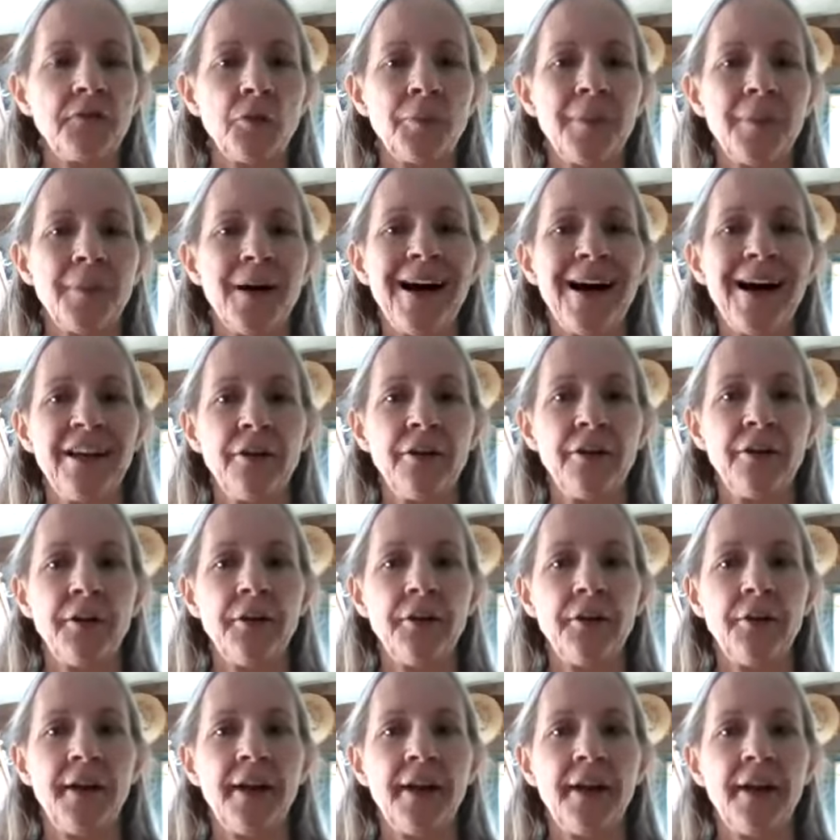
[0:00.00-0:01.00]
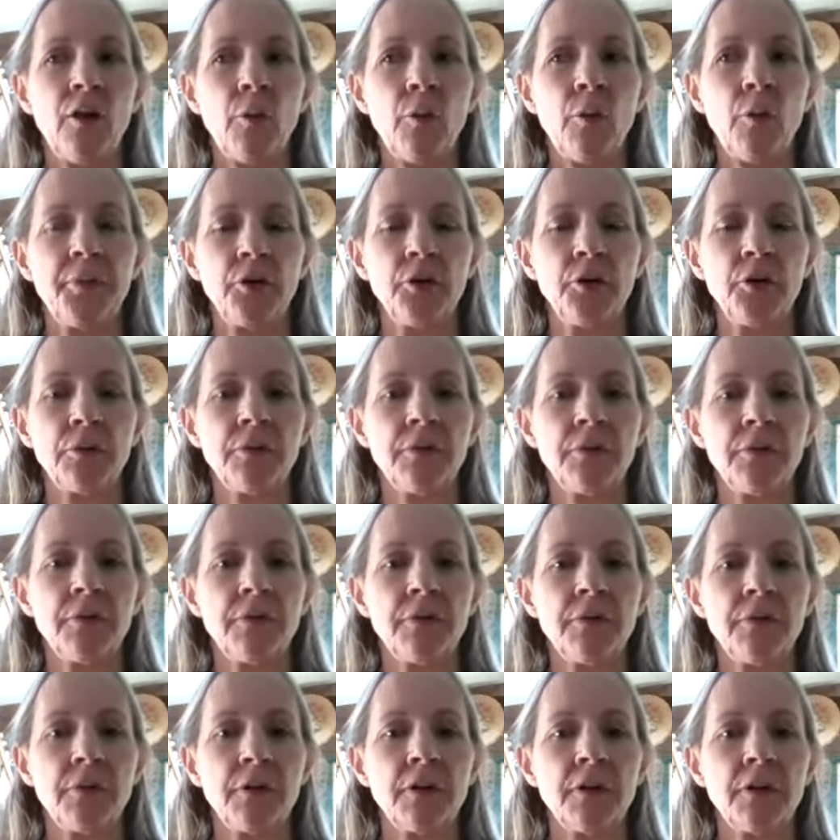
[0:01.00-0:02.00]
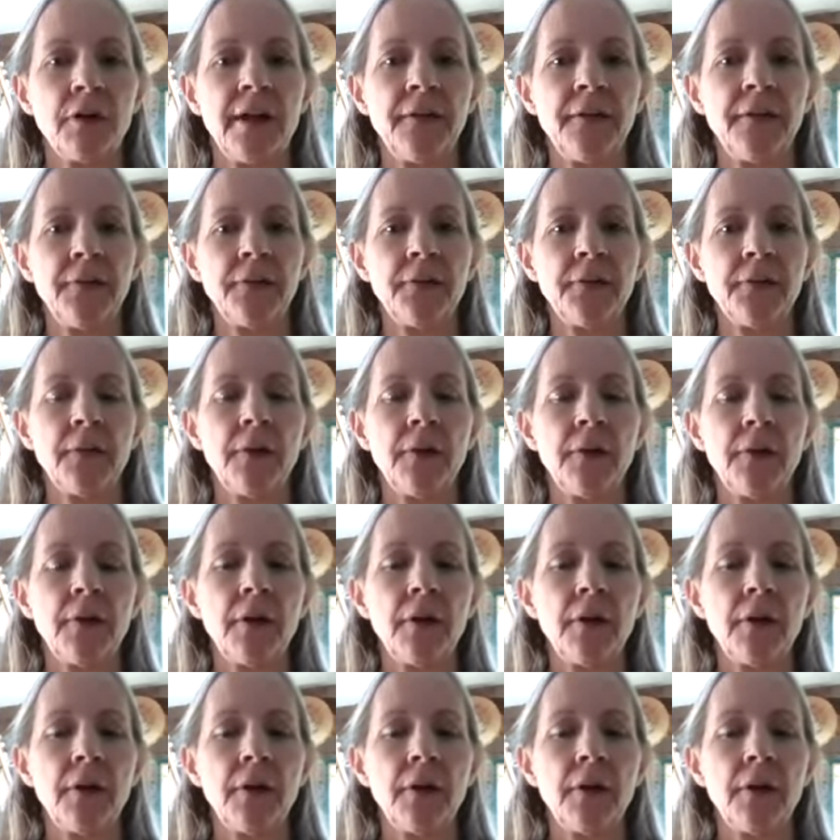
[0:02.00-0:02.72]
of your body are here to help you to cleanse.